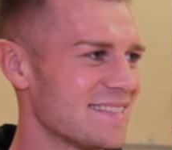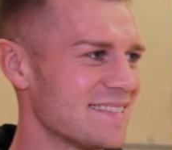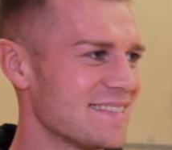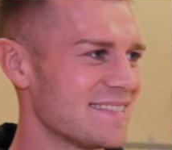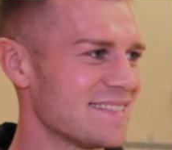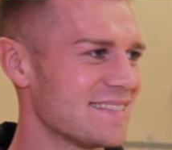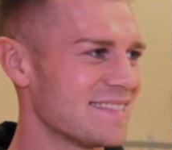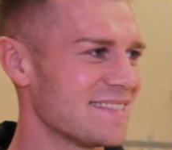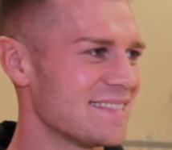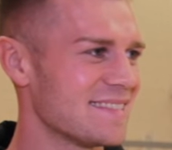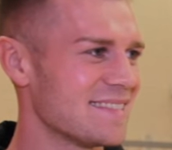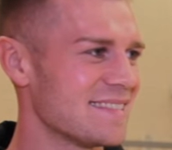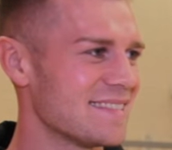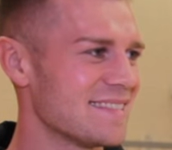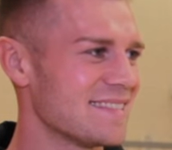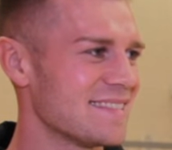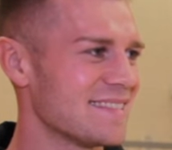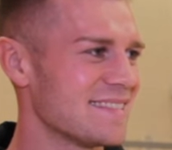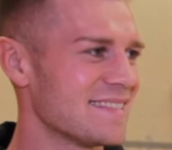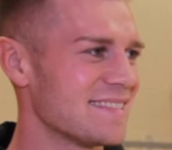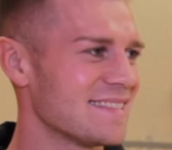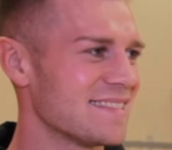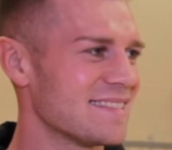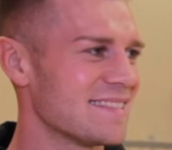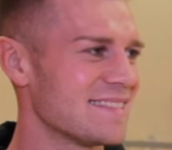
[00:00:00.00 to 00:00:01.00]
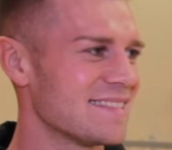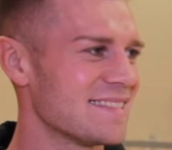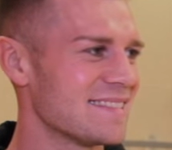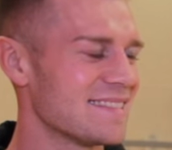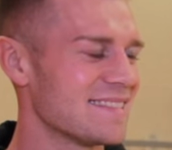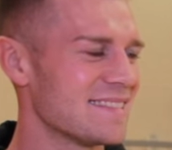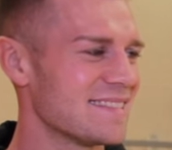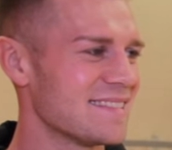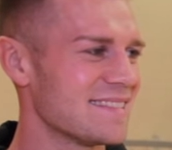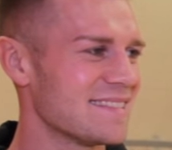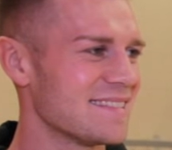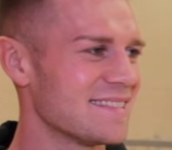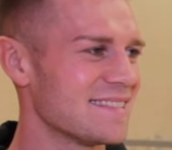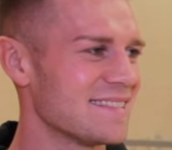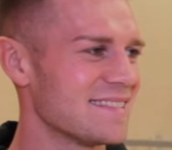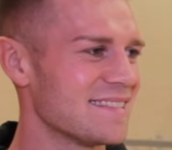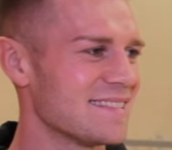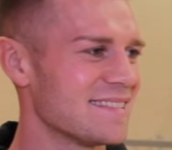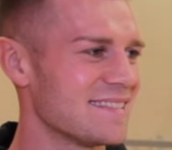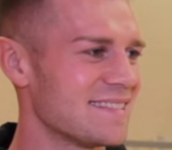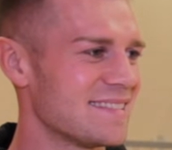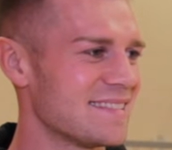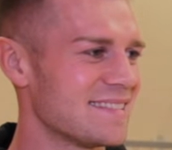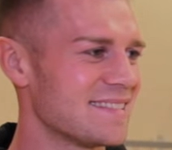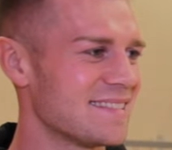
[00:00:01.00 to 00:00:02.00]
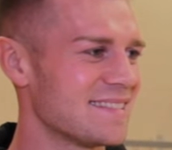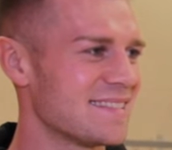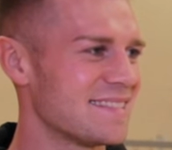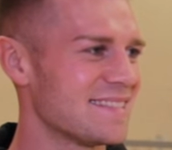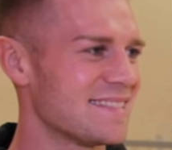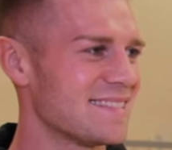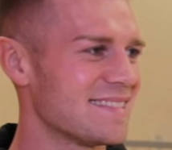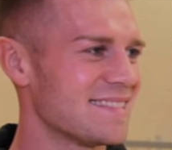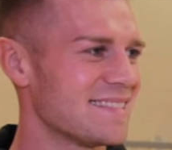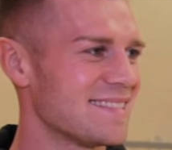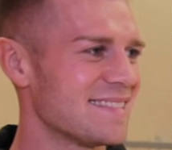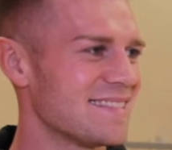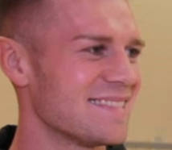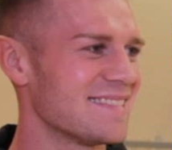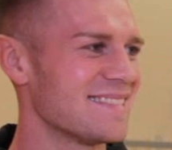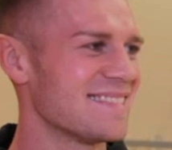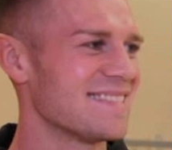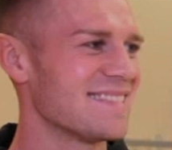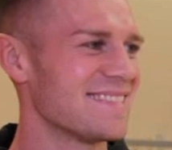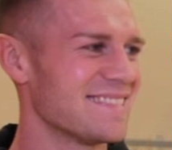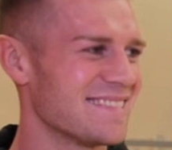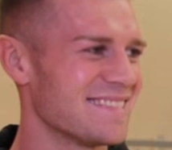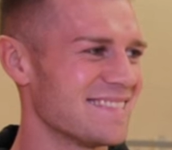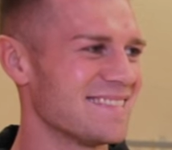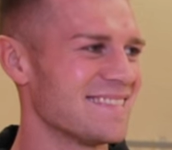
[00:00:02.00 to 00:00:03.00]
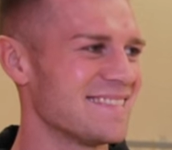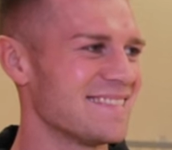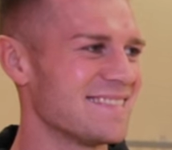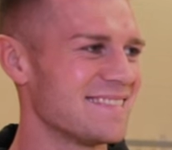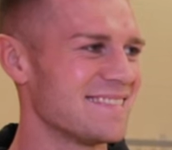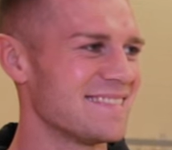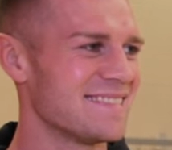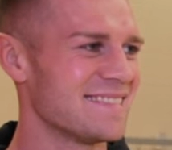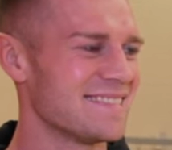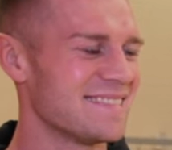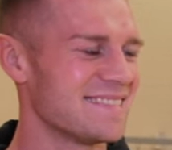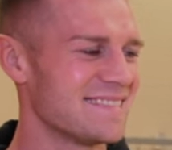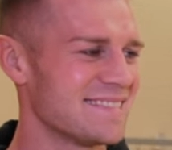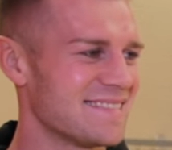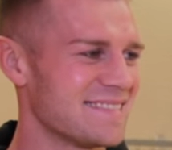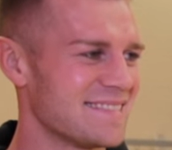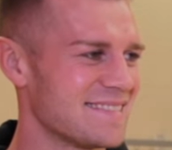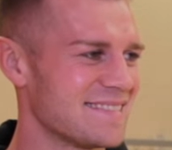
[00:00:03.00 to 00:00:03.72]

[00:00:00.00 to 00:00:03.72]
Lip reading: This person isn't speaking.